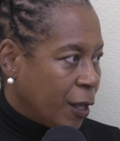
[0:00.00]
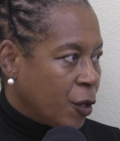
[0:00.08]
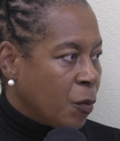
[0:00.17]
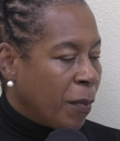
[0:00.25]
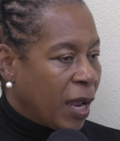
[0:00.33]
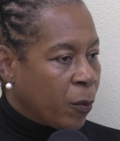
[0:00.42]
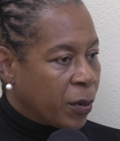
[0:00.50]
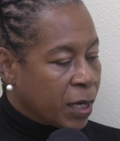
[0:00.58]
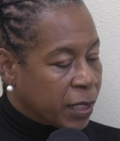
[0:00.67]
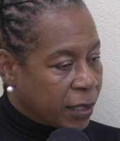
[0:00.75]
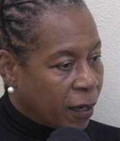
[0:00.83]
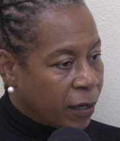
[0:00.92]
You might want to
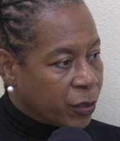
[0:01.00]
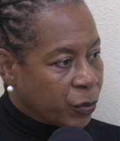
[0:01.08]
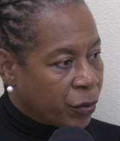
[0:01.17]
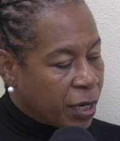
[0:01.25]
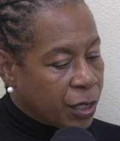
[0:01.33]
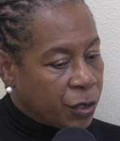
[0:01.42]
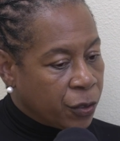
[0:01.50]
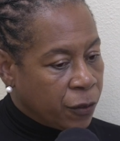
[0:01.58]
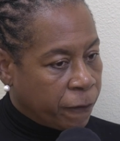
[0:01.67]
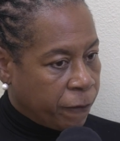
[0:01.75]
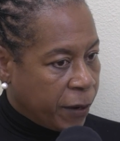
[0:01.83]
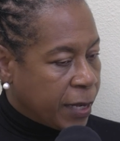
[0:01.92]
start talking to your
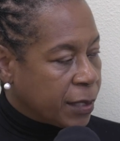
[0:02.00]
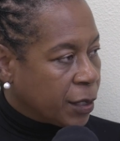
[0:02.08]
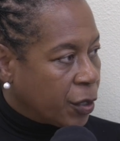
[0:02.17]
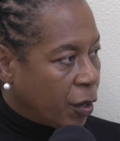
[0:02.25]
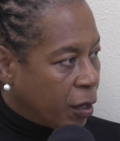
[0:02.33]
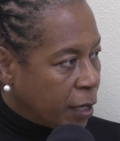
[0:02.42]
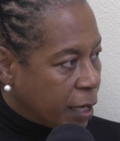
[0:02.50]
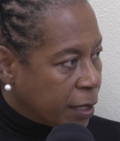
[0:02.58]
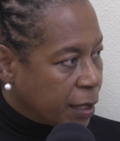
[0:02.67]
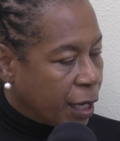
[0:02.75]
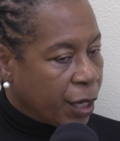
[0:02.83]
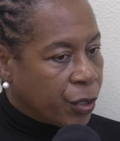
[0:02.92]
friends and colleagues.
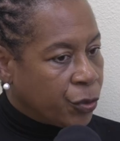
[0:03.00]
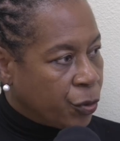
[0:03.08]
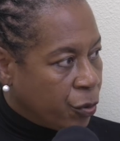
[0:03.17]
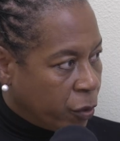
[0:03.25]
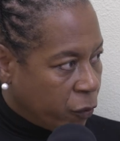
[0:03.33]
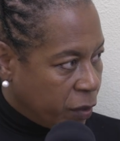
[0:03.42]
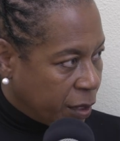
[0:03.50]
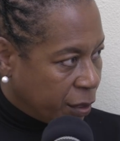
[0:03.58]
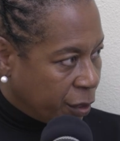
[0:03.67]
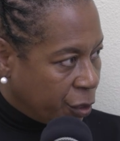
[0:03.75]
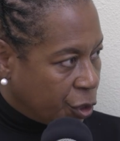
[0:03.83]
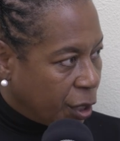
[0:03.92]
Do your
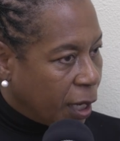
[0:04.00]
research.